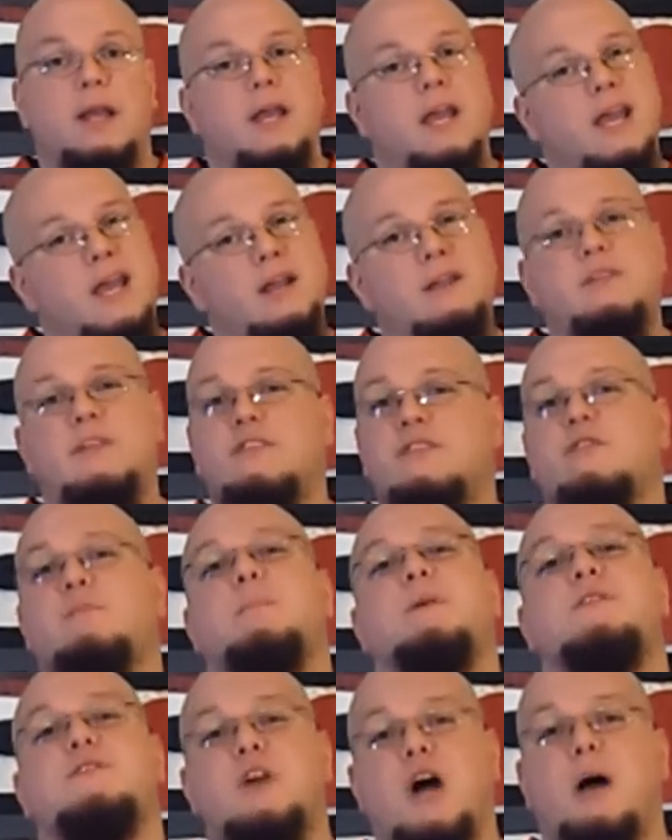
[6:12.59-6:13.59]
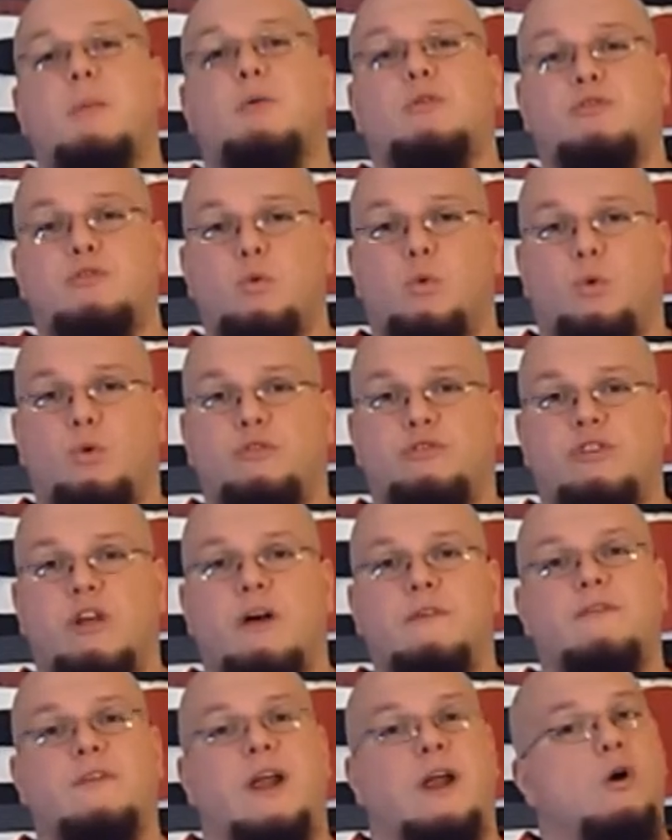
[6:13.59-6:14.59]
And this has been Dahmer's Cool
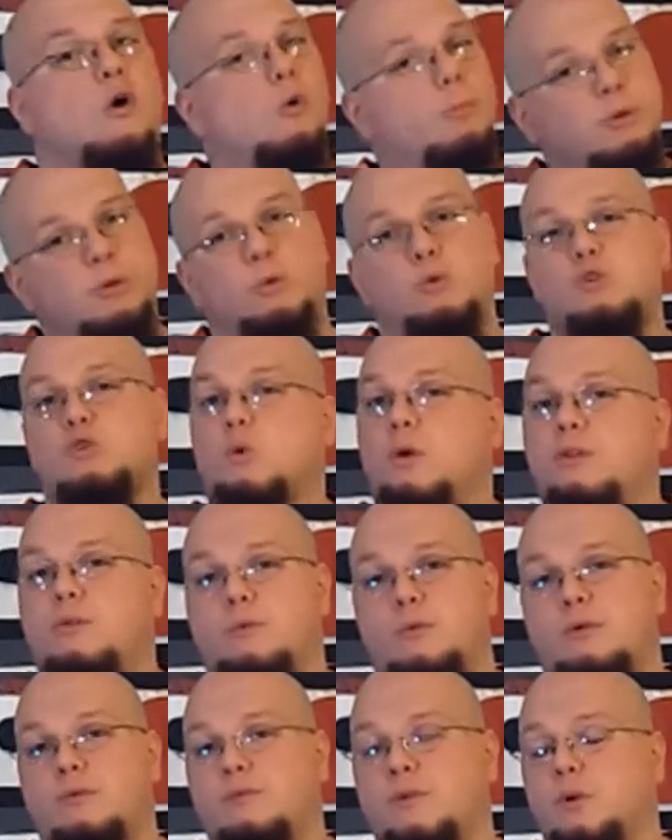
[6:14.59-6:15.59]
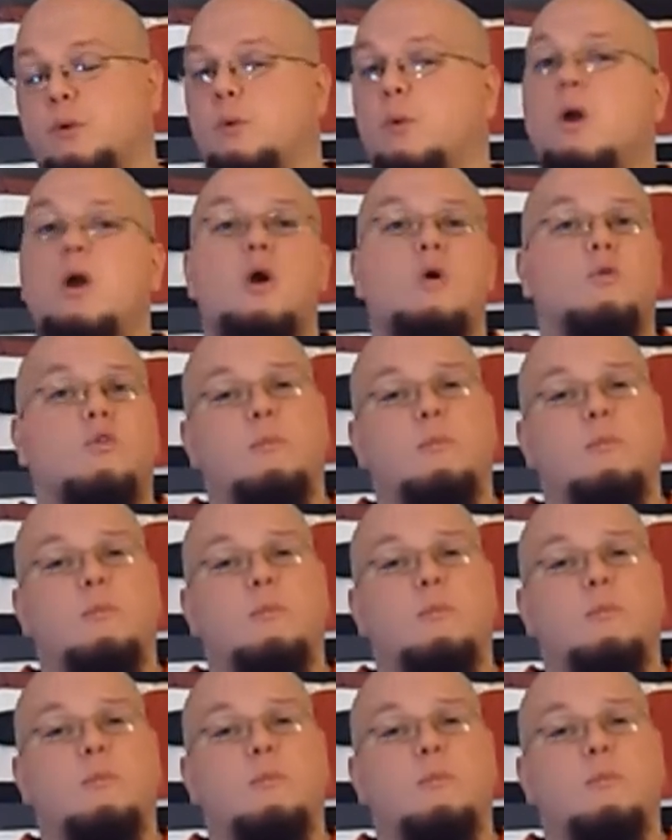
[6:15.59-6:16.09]
Stuff, and I hope you enjoyed the review.